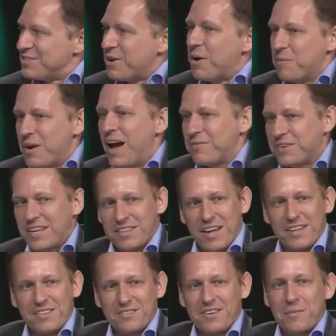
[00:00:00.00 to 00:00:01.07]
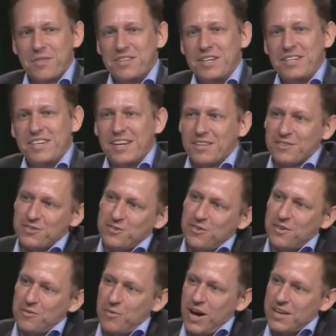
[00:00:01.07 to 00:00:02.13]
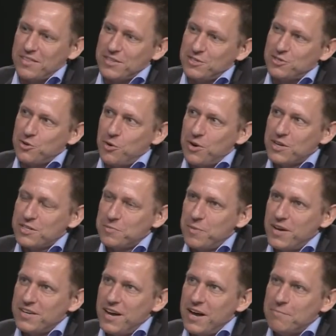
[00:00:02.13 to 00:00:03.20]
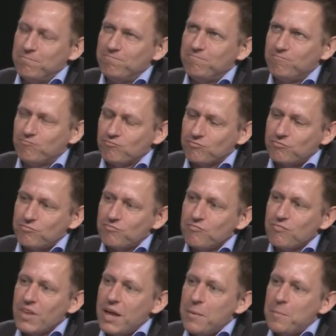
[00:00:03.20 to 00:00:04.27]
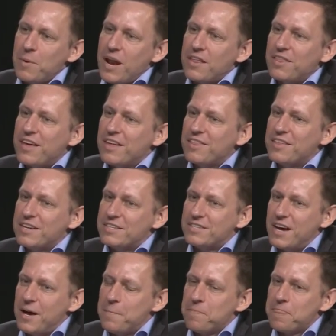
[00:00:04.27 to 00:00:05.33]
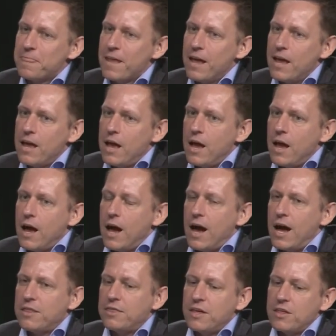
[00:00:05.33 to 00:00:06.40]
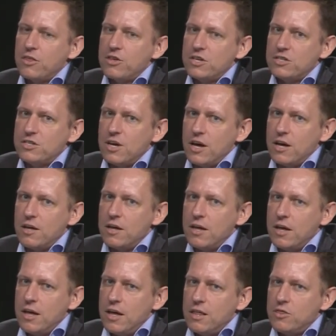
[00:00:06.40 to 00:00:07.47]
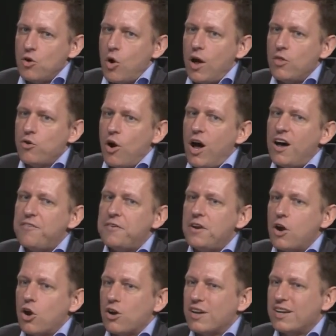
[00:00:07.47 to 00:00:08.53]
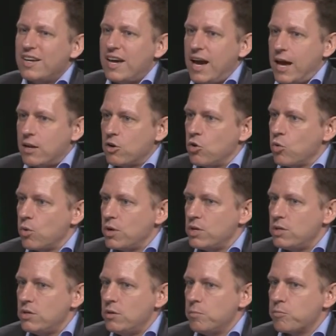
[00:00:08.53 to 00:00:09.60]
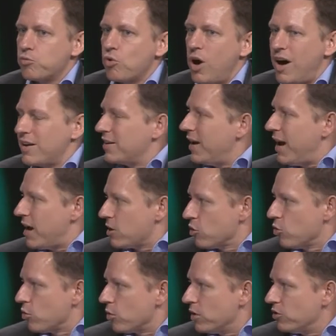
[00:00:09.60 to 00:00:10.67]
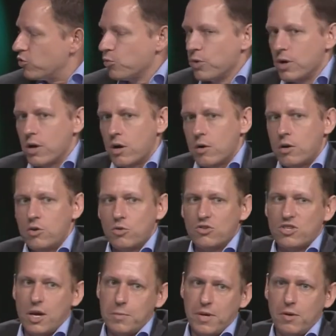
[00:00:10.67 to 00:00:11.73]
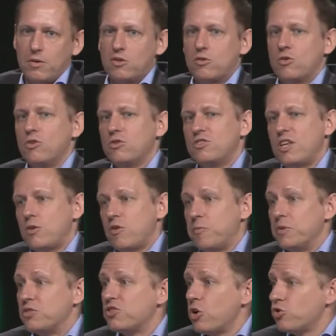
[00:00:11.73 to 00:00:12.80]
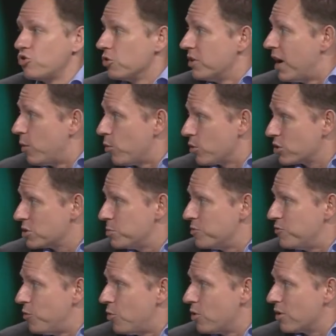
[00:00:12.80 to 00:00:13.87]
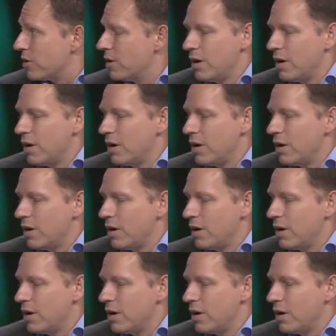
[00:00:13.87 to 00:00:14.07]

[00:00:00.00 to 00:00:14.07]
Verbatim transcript: so we have to get like some of the details right in these stories. But, um, but I think that, um, I think that uh, there, there often are category, broad categories where you could say, you can say there have been social networks before.